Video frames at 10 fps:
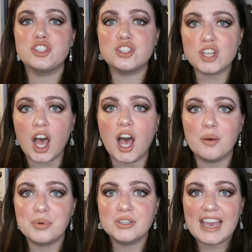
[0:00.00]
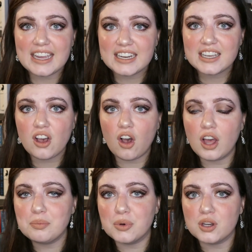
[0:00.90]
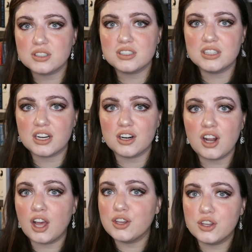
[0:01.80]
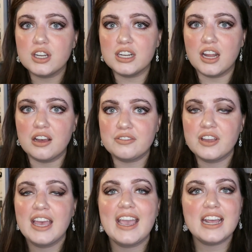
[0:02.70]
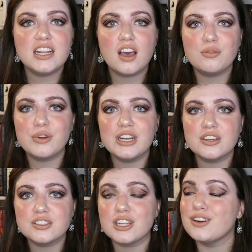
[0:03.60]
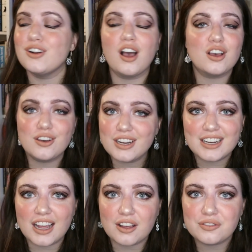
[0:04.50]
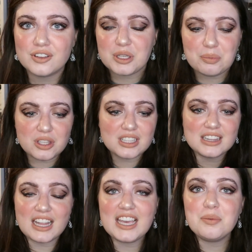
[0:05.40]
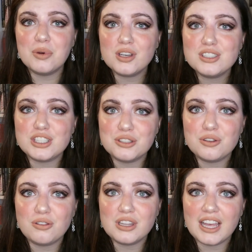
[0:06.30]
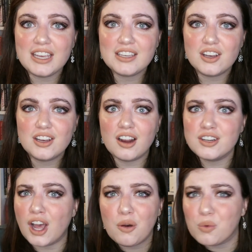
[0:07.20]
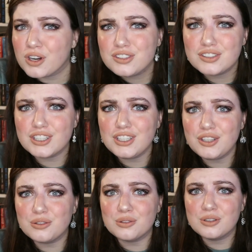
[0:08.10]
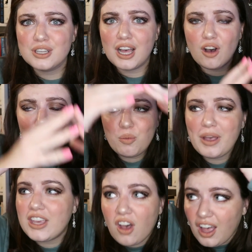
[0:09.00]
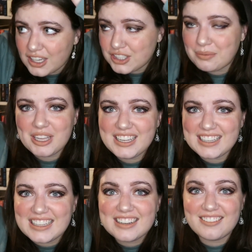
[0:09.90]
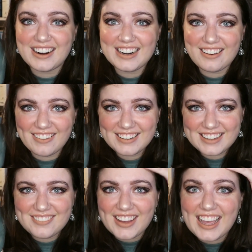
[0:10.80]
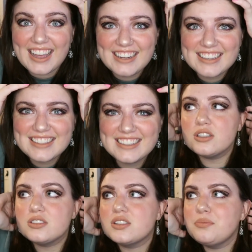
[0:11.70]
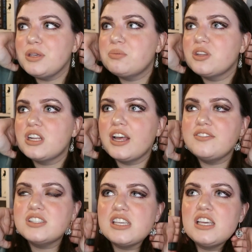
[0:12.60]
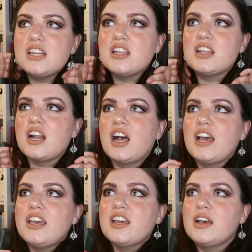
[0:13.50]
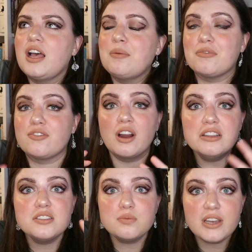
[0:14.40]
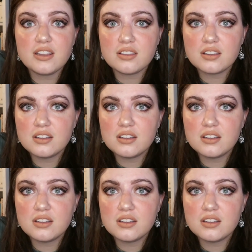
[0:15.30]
stop hating on books that are not good enough. Hating on readers that are not good enough. People that like books that you don't like are not worse than you. Oh my gosh, I'm getting heated right now in my head. There are some people that I've seen that I am friends with